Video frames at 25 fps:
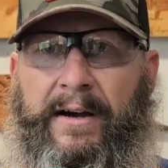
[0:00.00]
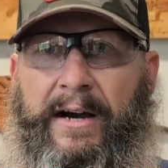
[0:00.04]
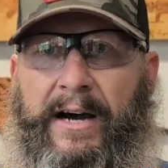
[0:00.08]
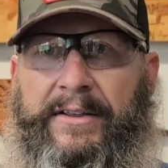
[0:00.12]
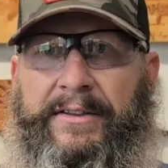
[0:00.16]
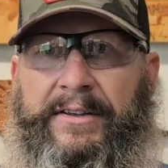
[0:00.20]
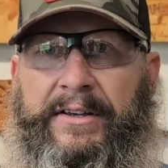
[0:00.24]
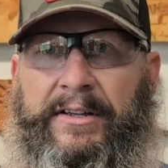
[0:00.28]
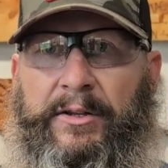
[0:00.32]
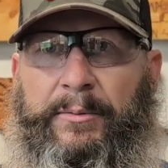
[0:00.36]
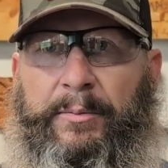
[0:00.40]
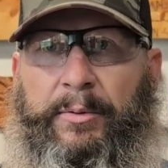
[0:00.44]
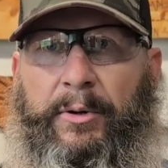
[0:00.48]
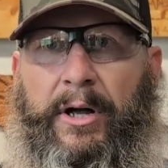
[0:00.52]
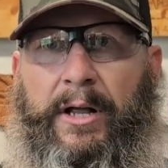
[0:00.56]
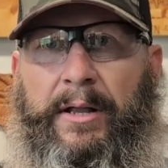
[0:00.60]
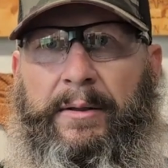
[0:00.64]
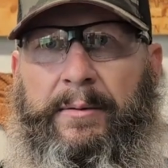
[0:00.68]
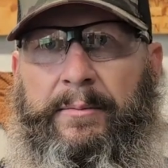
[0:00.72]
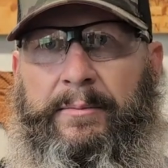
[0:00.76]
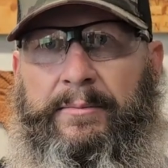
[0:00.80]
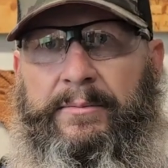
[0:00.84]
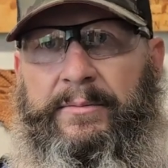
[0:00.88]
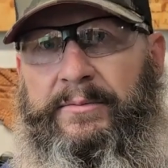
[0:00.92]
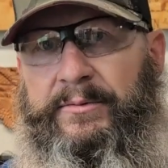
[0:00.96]
I think the
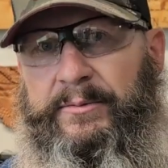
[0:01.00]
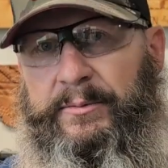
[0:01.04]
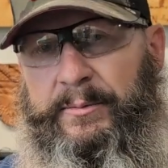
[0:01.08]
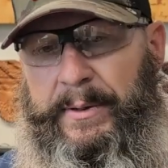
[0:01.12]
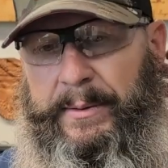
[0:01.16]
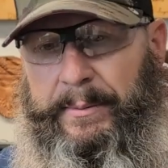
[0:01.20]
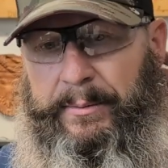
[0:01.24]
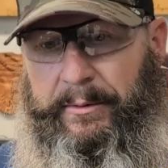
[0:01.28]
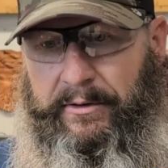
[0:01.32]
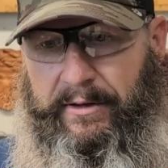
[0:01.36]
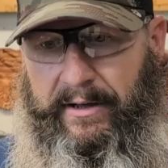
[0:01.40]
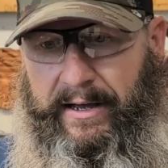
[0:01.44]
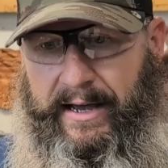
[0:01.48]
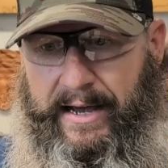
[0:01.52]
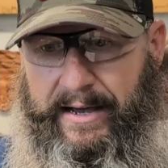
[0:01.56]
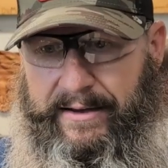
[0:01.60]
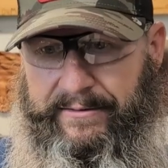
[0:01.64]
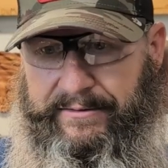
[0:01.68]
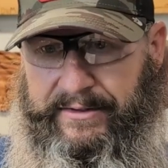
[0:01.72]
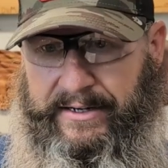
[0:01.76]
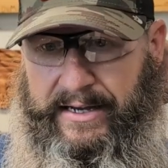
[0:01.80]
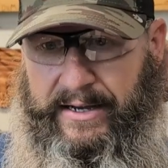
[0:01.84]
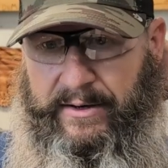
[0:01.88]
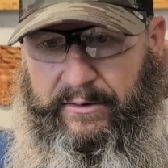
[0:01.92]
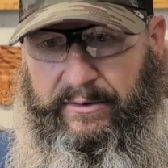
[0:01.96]
problem people
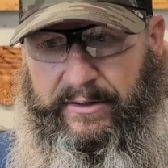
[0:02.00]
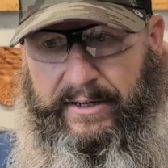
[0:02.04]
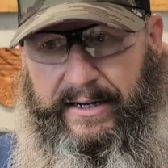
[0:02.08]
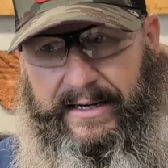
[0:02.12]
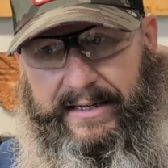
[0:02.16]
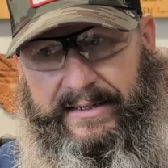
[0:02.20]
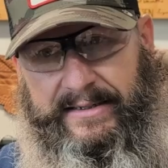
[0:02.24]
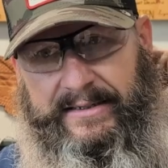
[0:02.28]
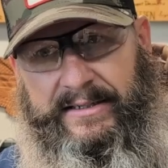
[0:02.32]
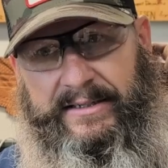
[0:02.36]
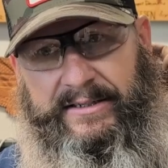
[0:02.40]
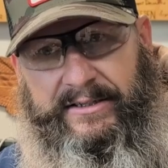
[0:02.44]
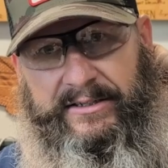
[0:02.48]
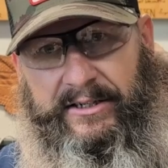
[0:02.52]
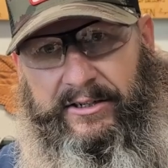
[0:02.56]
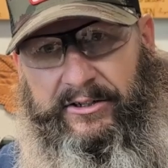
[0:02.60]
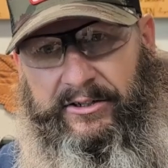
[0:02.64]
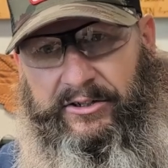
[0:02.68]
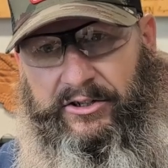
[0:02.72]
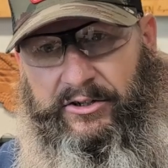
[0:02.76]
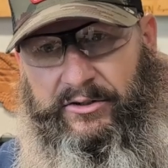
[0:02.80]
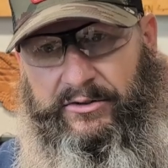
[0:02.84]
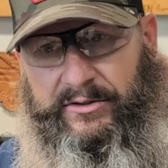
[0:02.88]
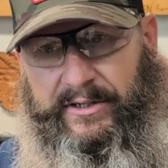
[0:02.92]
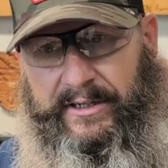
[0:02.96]
have nowadays is they're
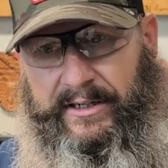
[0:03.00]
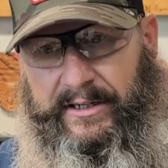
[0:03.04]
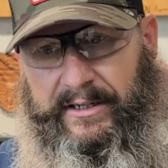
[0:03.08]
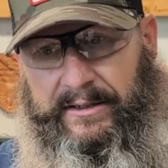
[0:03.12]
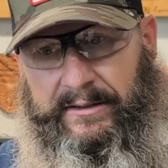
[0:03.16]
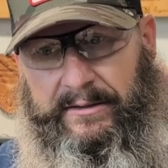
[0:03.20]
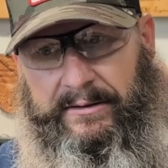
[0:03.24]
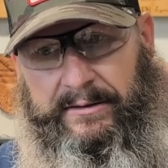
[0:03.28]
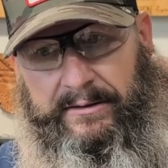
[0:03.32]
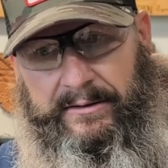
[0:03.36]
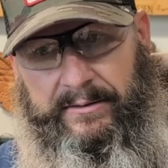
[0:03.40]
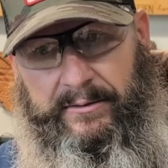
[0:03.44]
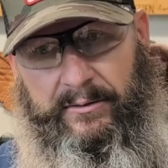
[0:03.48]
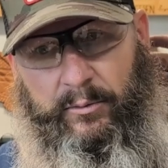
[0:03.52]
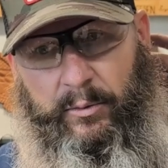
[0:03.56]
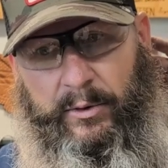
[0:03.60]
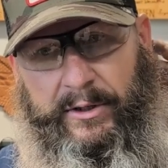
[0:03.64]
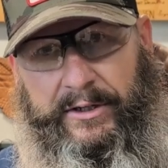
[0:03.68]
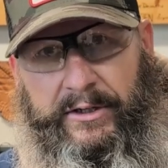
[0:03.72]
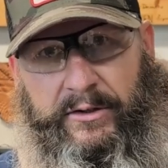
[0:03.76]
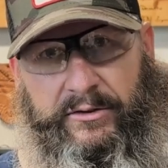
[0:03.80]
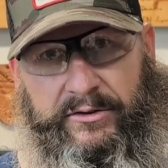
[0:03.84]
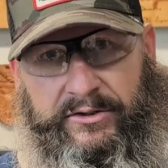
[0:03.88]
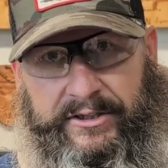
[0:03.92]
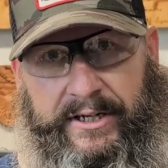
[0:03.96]
using
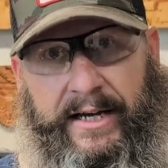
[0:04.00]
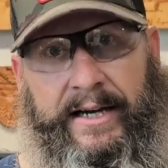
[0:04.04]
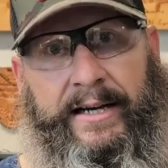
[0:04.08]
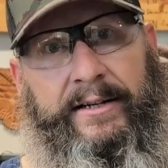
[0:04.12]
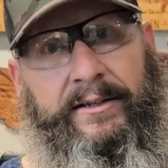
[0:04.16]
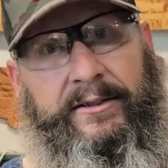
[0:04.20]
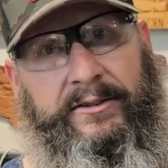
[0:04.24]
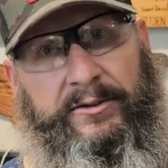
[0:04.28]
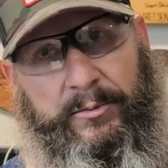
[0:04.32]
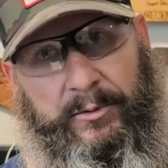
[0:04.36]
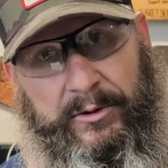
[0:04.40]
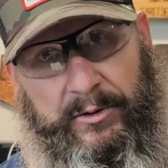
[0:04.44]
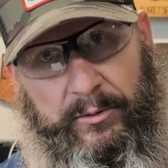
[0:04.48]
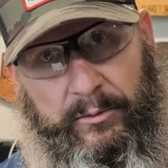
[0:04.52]
Windows 10 is